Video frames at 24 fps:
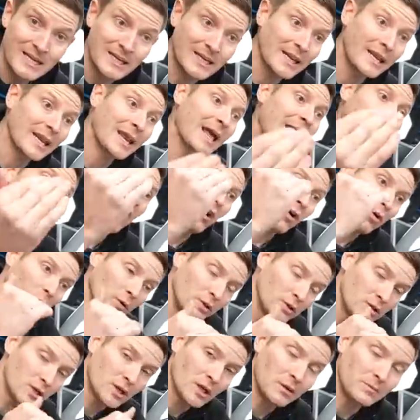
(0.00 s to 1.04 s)
Now,
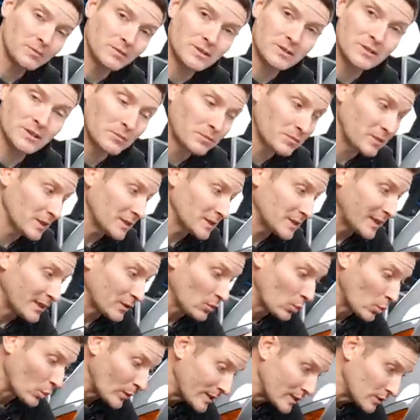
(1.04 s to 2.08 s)
when you come to something like
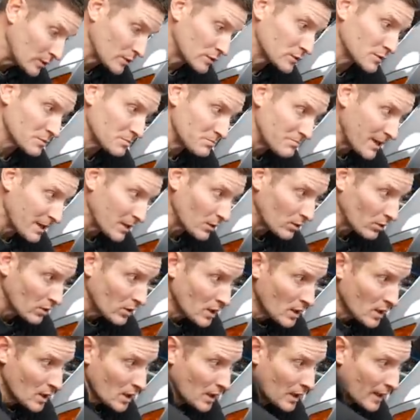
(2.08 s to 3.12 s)
wheels, metal,
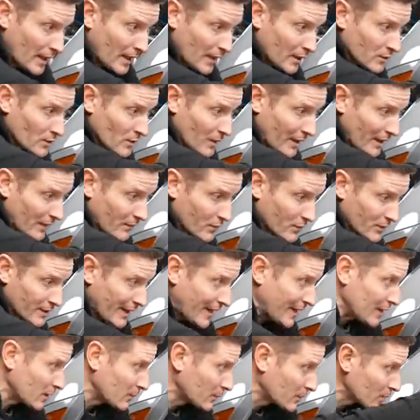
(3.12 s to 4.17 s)
uh, you have your
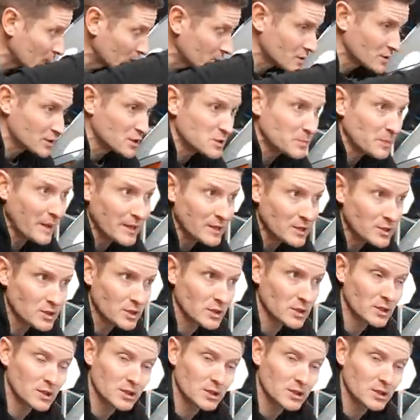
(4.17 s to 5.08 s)
calipers, suspension,